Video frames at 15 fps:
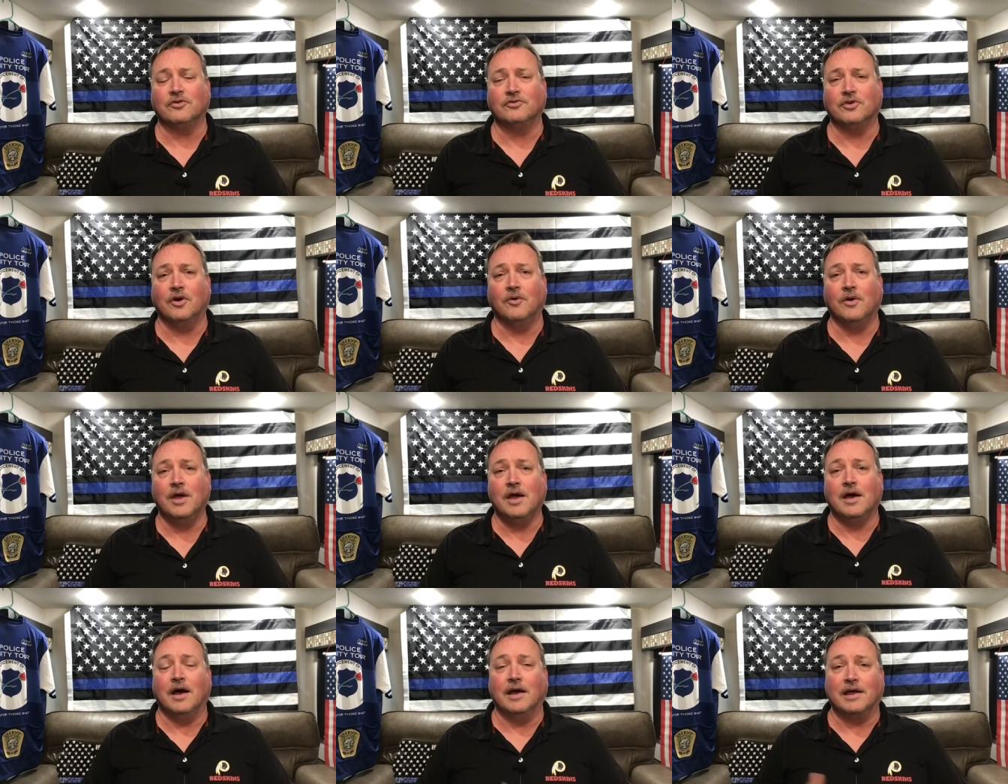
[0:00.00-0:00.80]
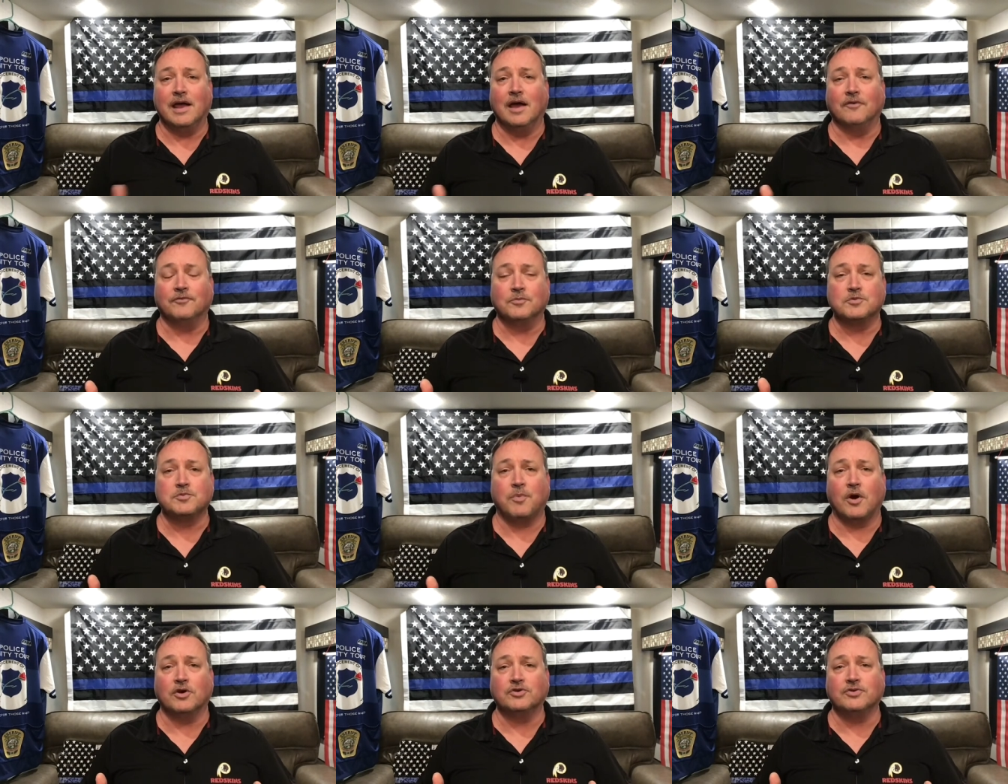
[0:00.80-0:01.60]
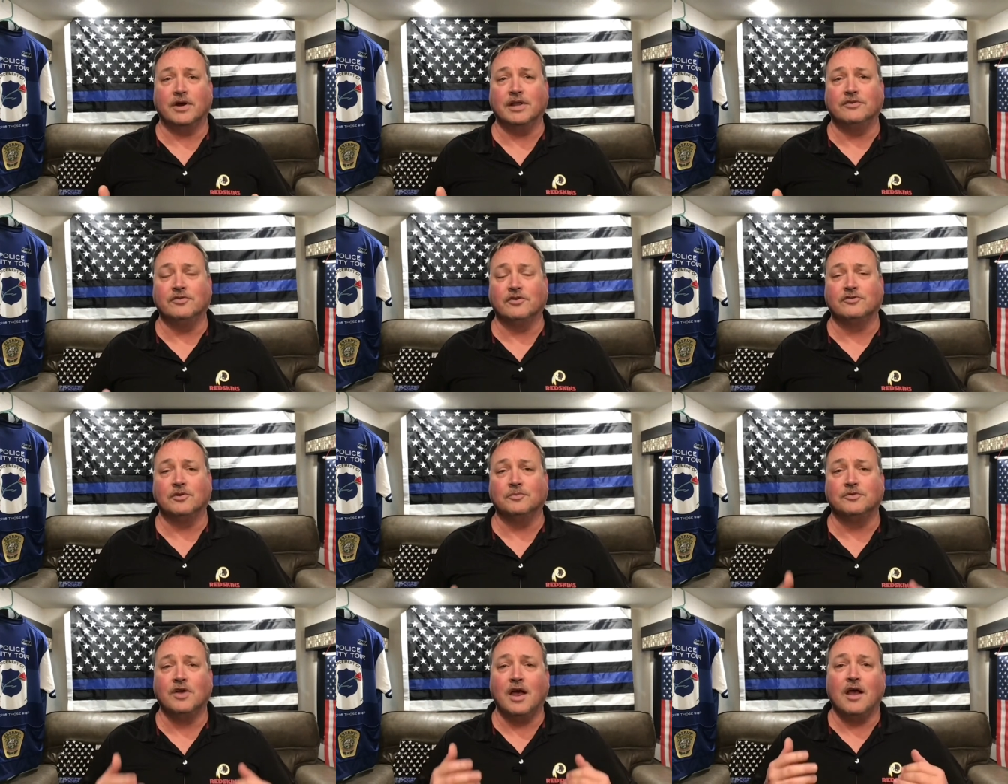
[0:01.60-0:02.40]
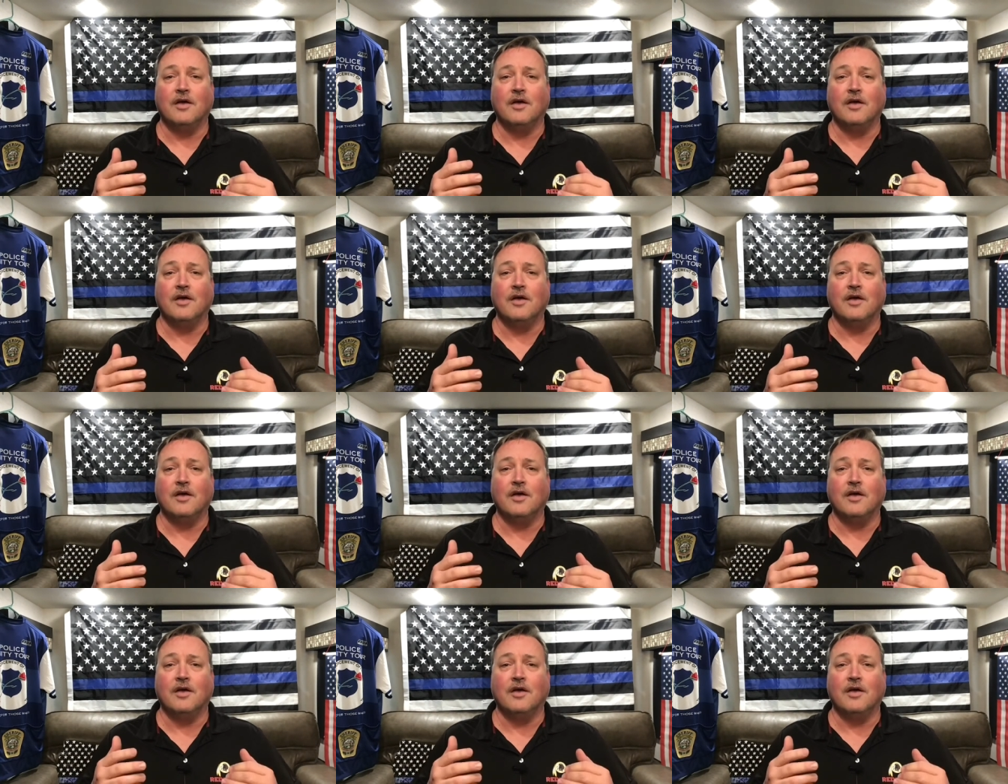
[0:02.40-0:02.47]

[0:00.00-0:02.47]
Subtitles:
So again, from Spartan Training Systems,